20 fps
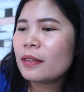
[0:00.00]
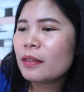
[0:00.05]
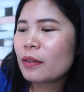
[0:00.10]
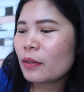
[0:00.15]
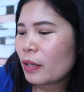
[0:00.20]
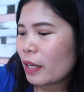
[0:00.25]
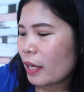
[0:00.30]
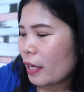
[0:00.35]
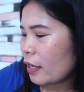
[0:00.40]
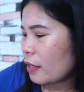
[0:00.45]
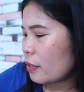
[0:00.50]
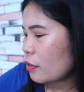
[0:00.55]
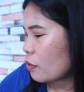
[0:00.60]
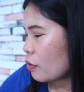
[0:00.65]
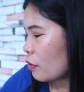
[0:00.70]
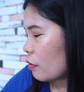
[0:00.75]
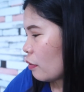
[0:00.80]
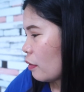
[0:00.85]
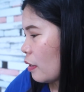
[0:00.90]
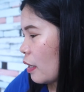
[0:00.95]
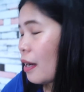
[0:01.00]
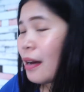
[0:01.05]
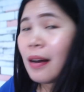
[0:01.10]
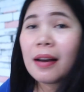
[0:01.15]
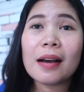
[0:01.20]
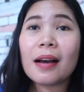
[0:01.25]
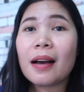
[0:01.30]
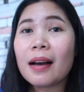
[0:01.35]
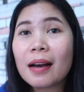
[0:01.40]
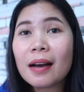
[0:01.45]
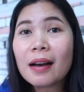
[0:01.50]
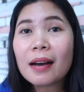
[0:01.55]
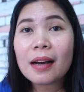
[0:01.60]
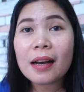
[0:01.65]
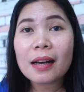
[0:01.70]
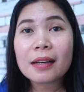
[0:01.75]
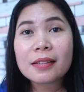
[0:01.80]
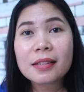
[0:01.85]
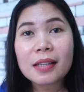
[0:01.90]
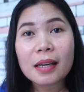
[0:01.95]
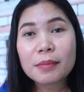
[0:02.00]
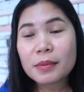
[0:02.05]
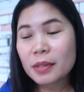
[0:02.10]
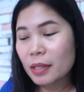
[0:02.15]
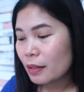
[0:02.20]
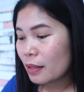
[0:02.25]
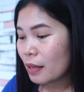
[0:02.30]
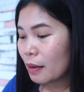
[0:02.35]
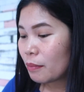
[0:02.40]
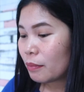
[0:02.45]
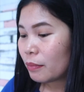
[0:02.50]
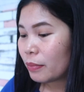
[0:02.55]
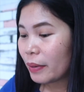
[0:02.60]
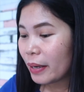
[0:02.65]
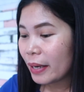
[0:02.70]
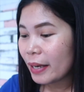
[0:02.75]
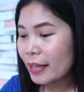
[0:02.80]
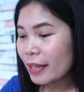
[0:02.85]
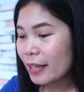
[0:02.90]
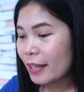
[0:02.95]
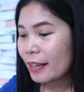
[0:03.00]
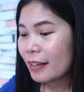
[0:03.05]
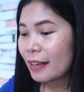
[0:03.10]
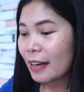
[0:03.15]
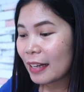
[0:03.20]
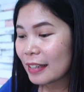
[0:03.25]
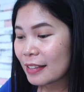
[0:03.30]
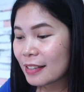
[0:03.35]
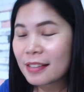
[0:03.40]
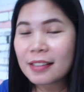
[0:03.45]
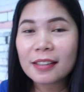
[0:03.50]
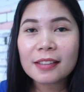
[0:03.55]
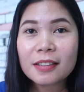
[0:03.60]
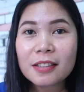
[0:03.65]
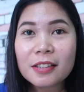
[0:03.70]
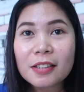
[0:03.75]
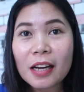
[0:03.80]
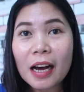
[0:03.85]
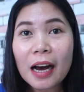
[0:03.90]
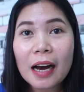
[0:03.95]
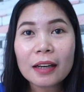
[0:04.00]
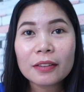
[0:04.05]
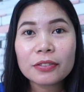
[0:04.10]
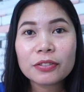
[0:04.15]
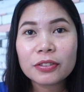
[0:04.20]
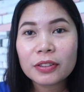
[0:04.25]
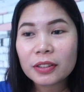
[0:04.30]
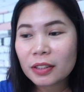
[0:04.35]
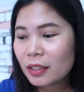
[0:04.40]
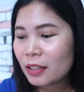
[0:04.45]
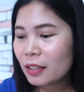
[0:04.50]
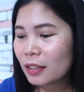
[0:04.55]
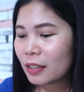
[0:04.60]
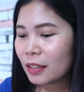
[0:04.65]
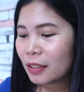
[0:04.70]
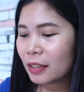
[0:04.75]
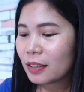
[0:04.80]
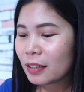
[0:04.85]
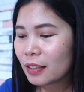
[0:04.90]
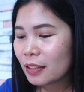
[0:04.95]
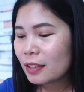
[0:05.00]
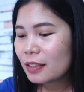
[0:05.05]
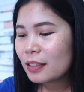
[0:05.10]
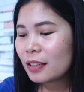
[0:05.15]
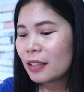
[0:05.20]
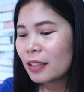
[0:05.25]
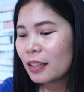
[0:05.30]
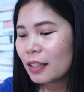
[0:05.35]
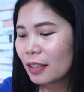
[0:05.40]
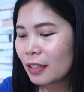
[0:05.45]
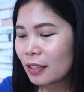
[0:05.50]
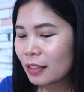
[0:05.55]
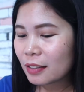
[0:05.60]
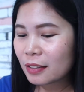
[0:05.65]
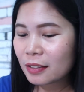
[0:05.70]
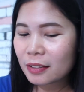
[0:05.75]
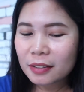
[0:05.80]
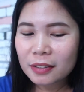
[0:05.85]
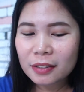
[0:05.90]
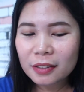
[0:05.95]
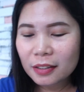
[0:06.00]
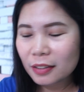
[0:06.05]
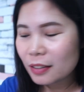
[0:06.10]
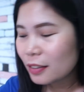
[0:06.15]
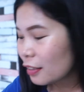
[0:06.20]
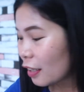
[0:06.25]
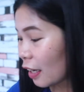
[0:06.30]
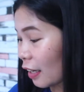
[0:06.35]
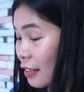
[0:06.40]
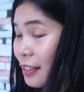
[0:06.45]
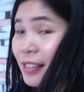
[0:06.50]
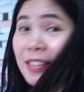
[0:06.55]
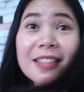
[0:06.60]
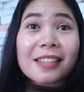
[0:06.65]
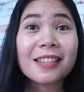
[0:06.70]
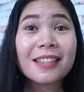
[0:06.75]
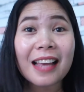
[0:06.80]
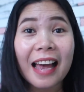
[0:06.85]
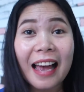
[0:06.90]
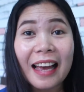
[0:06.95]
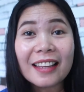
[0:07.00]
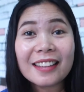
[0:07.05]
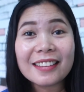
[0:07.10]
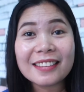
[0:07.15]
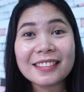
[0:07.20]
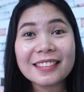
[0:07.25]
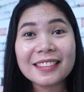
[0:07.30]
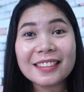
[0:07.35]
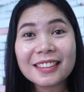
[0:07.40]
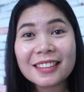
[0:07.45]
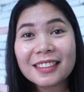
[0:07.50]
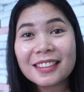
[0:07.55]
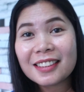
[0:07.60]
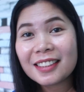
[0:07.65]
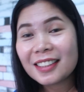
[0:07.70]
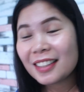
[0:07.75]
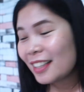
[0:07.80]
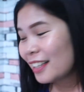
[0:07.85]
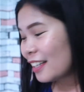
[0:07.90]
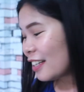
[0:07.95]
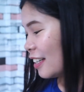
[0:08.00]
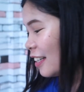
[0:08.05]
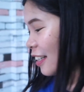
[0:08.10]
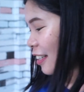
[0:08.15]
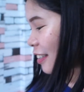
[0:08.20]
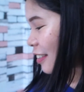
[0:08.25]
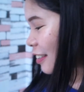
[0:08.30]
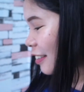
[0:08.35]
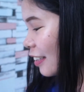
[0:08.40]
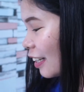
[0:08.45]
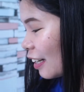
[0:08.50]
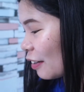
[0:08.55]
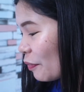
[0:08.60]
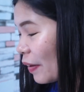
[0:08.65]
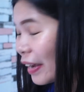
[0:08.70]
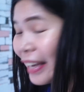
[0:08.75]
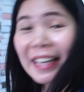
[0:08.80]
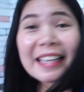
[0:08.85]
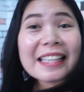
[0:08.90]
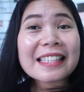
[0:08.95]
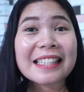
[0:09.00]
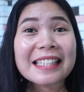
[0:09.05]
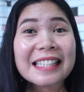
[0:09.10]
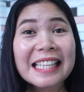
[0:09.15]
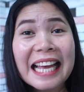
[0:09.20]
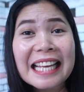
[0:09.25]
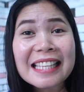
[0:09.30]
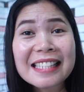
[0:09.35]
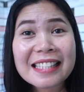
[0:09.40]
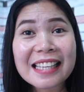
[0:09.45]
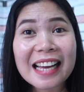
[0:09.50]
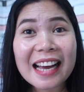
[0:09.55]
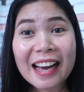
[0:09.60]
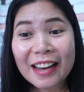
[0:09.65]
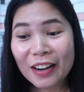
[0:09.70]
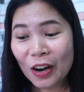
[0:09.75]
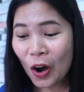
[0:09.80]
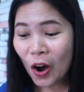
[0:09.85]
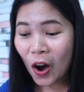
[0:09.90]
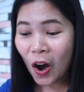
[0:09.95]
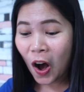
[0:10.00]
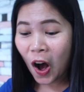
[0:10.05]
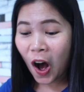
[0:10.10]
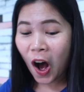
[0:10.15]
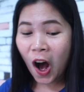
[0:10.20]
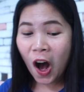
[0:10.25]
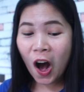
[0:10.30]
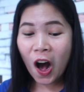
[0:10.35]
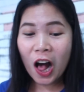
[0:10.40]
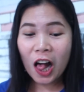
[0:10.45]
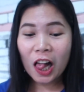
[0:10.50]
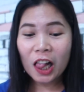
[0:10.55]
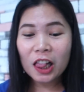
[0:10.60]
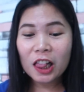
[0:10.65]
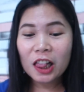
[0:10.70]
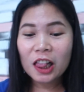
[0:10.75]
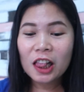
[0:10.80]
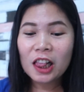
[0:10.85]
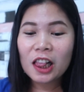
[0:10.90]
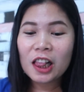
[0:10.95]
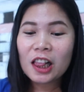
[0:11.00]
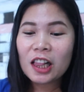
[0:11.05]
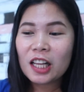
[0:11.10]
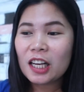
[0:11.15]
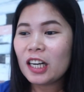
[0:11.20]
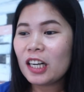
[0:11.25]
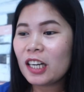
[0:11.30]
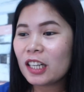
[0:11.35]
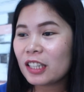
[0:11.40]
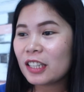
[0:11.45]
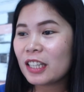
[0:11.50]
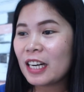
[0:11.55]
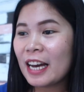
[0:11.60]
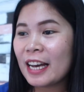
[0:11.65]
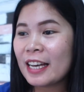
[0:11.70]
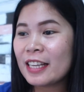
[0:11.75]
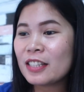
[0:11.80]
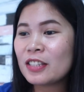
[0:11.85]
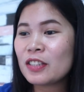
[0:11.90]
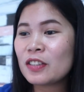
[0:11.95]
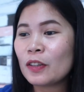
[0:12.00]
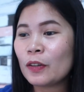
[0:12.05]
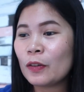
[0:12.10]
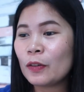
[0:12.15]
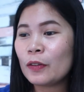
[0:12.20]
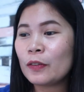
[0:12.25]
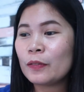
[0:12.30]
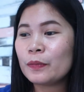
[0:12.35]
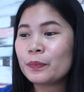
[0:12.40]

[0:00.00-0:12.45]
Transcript: Okay, so accept it. I'm buying nonsense stuff. This is nonsense. Not making sense at all. Alright, so